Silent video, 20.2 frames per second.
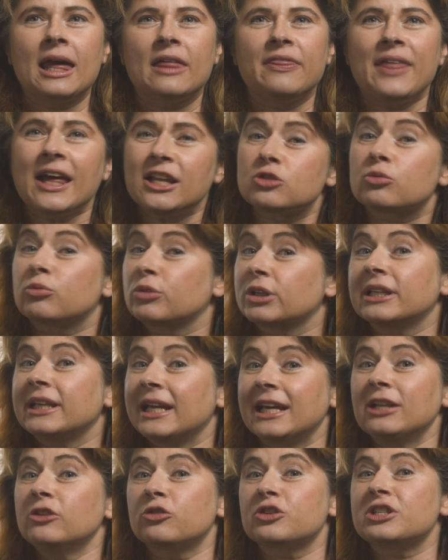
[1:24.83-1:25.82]
That's
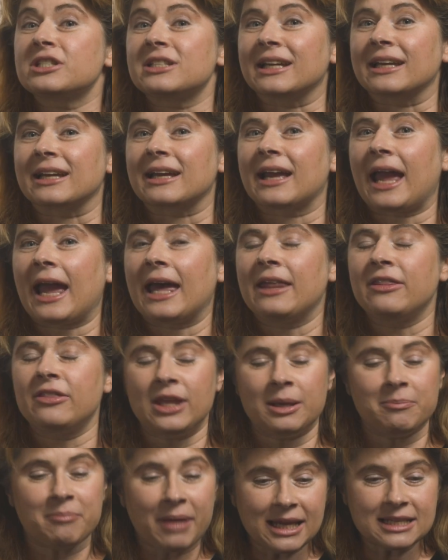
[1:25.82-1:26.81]
really interesting. And
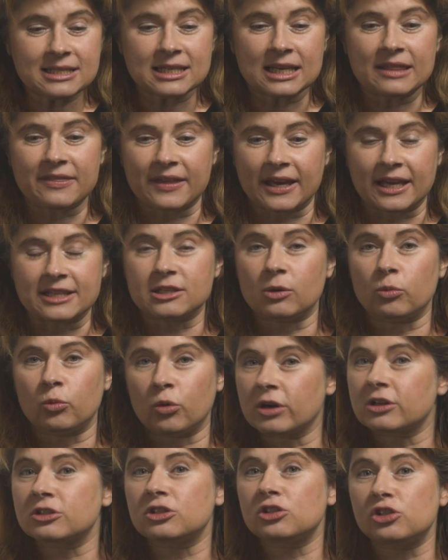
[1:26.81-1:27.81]
the amazing thing is it
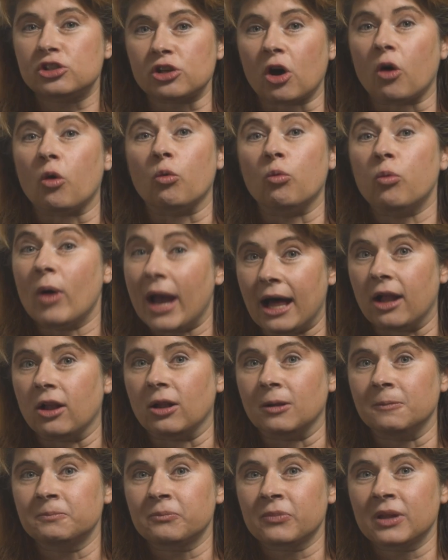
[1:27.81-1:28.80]
works so well.